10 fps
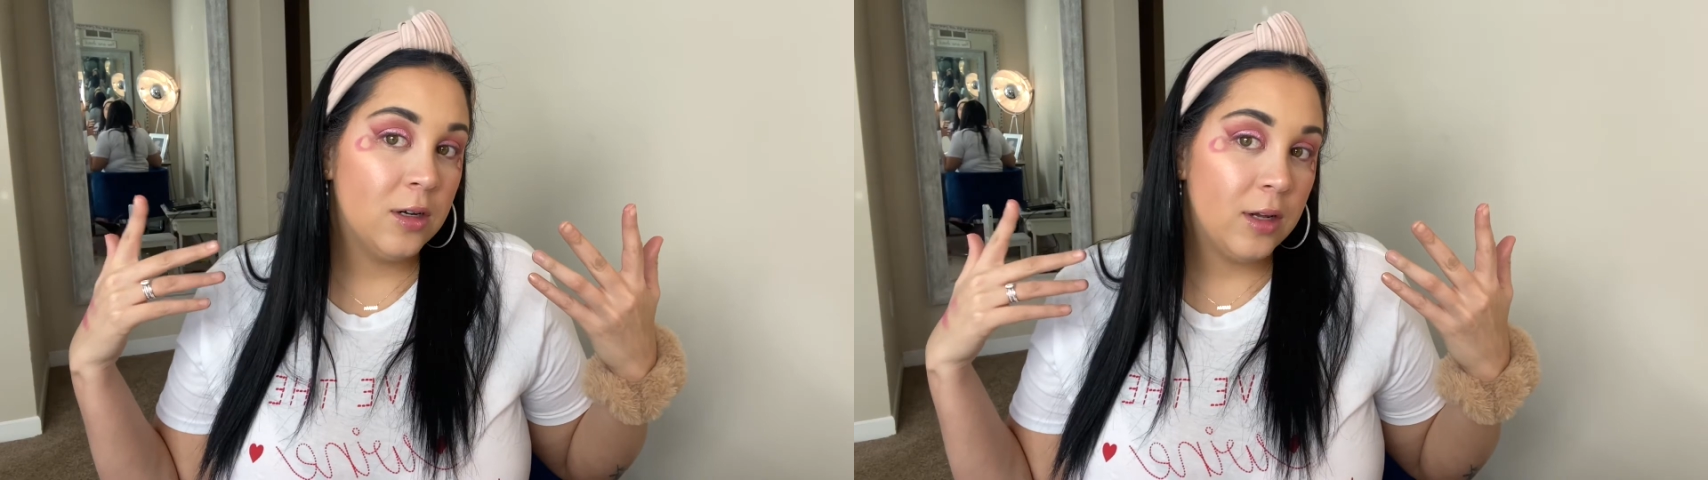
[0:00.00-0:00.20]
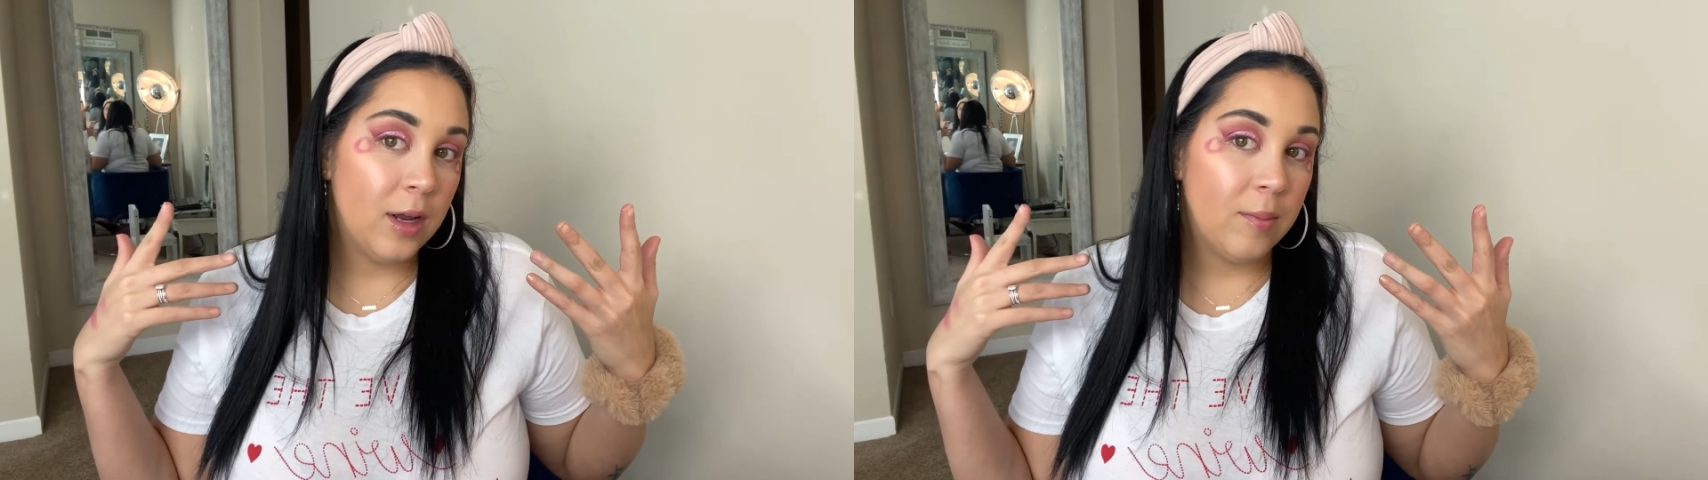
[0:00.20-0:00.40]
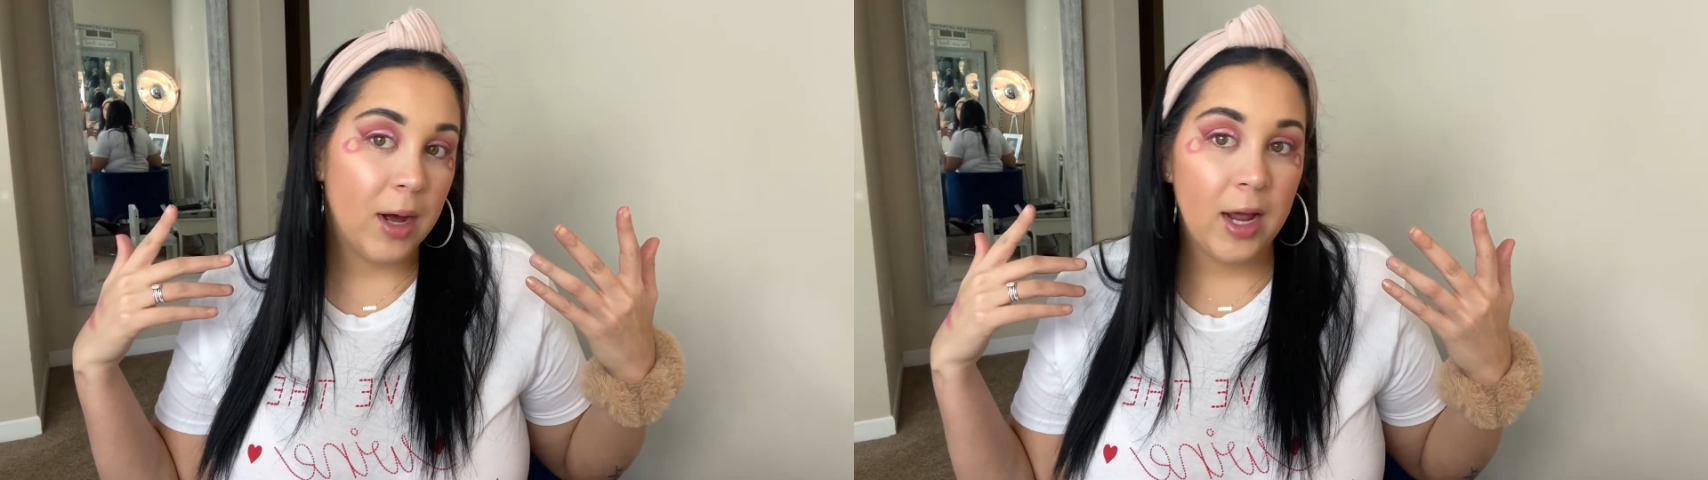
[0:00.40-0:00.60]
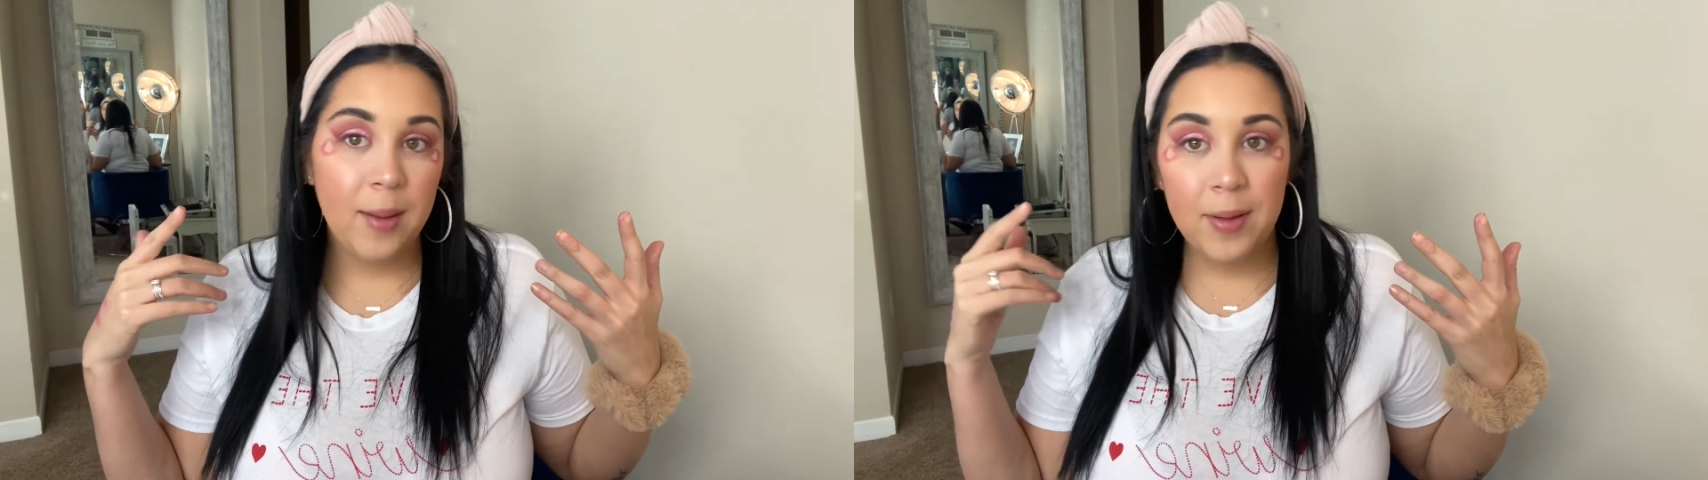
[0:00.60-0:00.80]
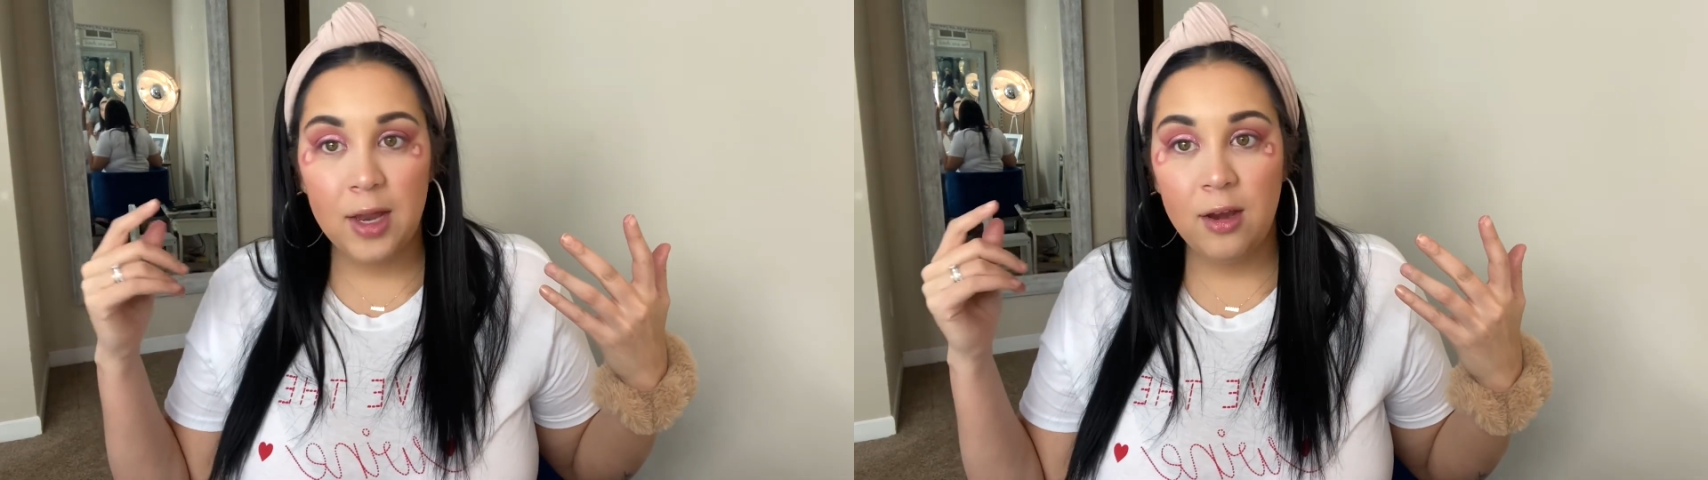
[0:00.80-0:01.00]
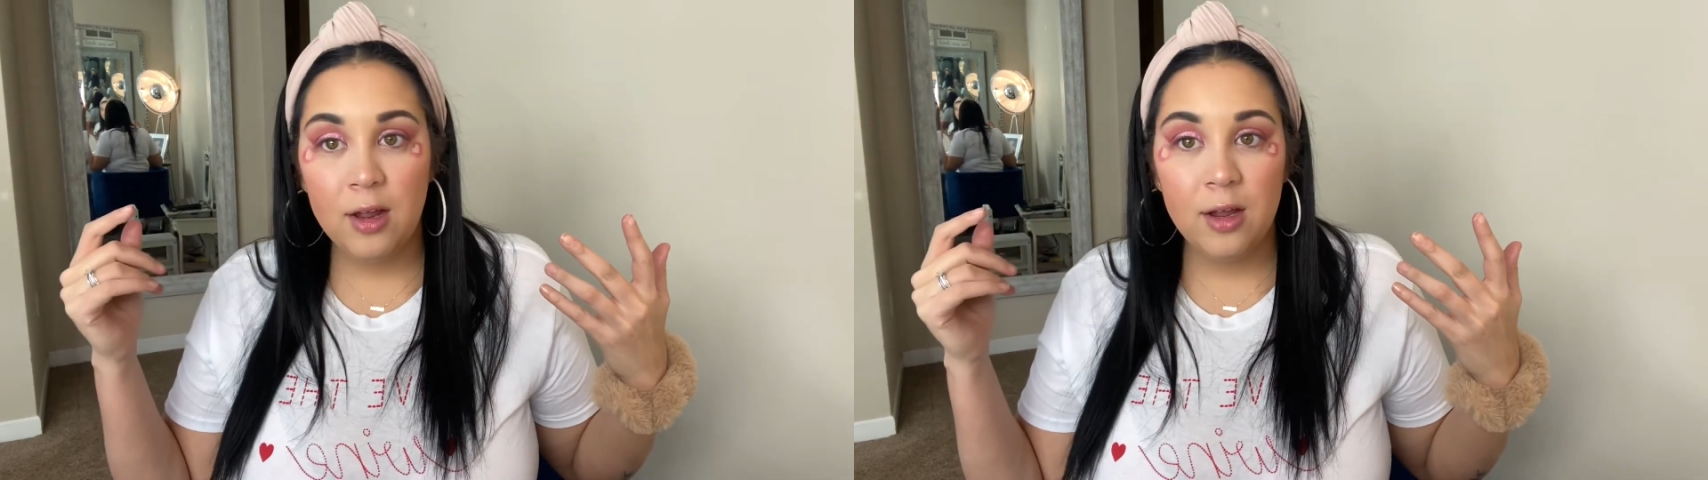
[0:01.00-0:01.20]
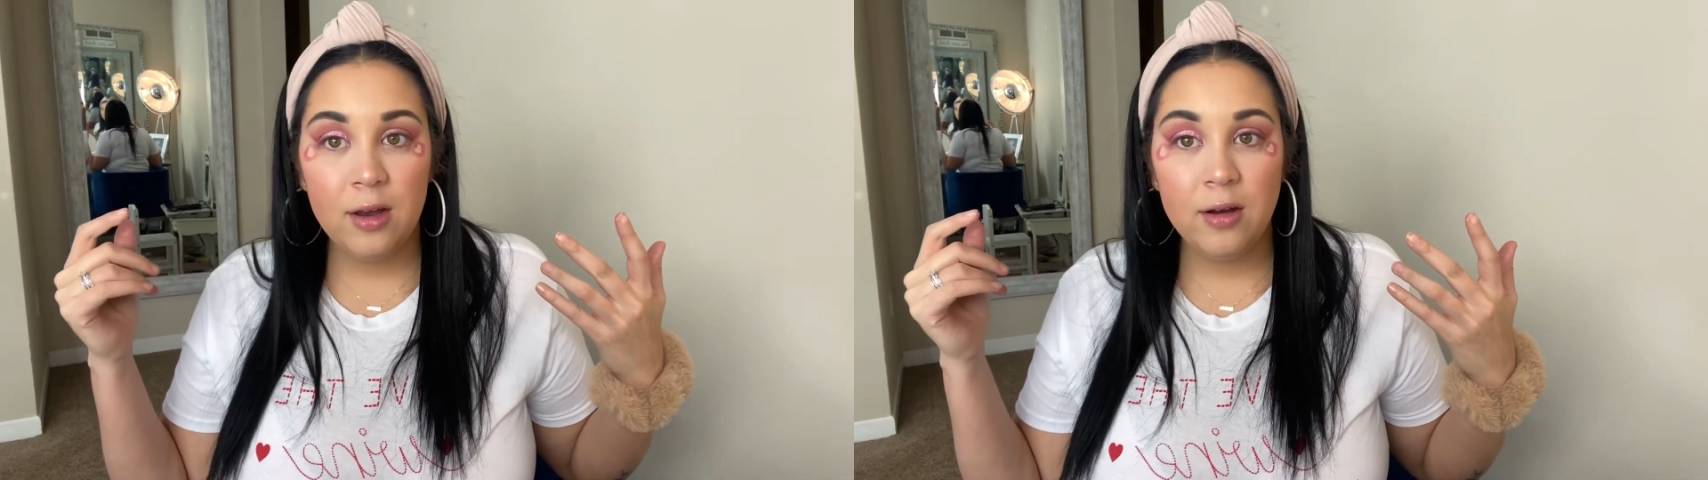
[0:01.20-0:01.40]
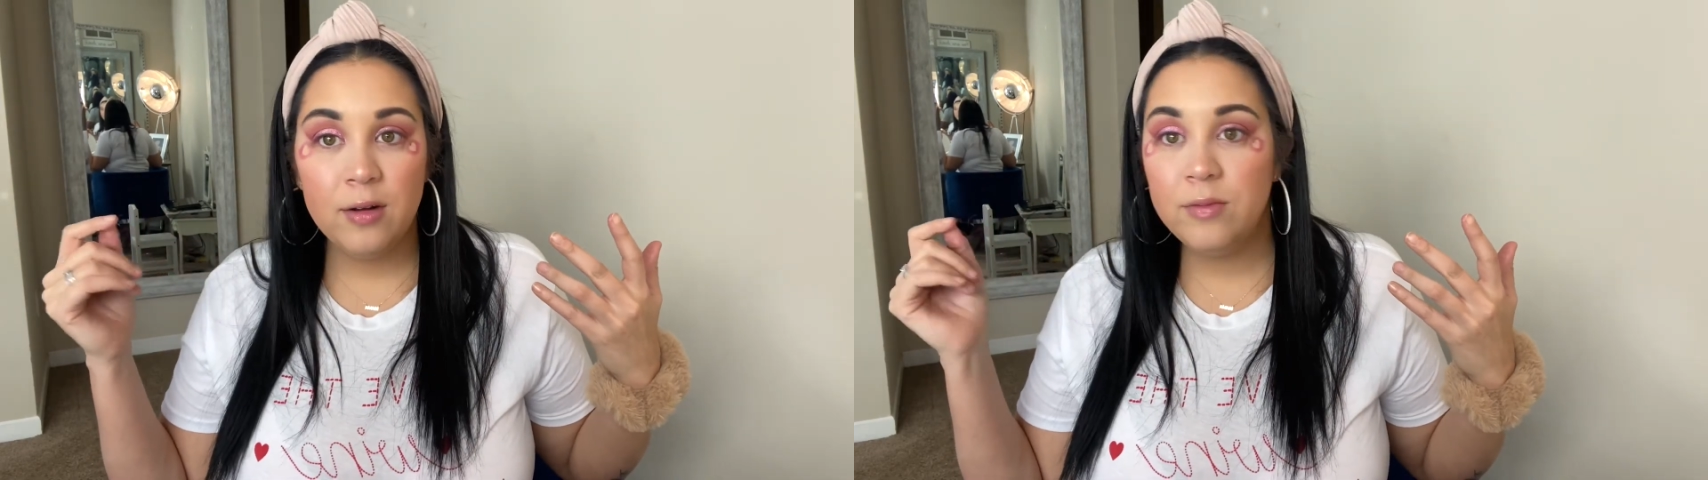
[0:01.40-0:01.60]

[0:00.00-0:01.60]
in my opinion.